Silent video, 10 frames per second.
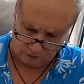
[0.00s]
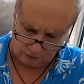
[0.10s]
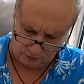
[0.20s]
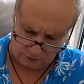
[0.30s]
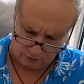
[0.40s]

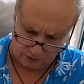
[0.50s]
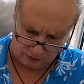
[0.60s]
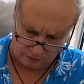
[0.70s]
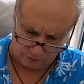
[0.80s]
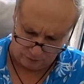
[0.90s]
to the
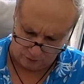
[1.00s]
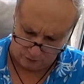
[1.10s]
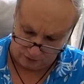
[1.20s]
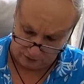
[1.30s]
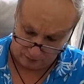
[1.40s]
best to the
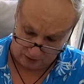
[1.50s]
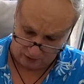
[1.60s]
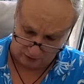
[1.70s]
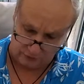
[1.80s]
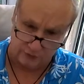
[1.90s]
best
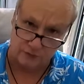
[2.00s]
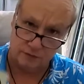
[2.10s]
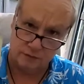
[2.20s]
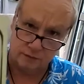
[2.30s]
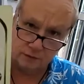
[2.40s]
balance
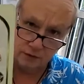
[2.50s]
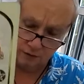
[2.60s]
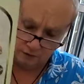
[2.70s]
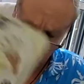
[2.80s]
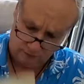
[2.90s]

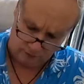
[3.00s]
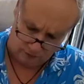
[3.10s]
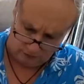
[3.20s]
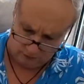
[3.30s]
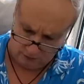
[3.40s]
here.
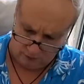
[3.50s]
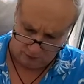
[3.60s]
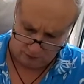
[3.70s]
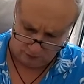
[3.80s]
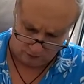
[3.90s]

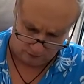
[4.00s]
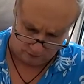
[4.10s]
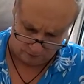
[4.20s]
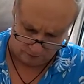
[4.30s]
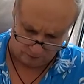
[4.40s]
Uh,
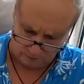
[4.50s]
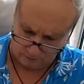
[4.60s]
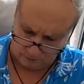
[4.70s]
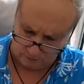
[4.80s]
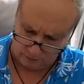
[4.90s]

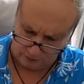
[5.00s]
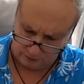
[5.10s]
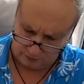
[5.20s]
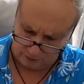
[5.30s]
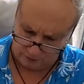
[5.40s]

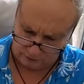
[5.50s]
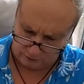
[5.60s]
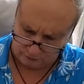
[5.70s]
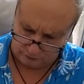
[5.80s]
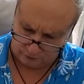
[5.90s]
best balance
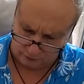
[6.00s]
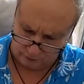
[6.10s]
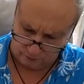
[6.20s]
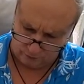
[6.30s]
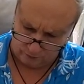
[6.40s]
for
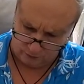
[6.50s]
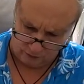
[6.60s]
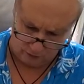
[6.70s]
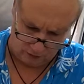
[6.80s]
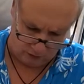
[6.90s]
you.
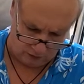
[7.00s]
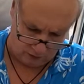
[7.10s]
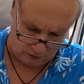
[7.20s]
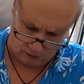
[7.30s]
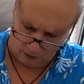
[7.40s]

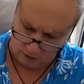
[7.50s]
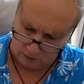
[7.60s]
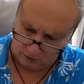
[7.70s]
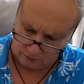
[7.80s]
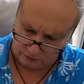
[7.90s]

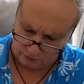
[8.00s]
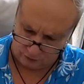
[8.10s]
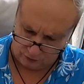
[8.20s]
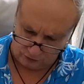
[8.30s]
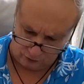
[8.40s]
Um, so
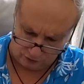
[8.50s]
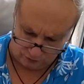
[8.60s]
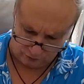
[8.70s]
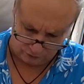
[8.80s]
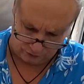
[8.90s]
that you
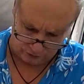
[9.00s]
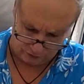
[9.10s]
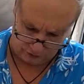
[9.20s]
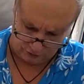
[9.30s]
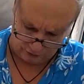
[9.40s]
can
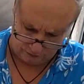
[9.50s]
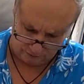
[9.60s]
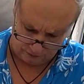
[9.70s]
proceed.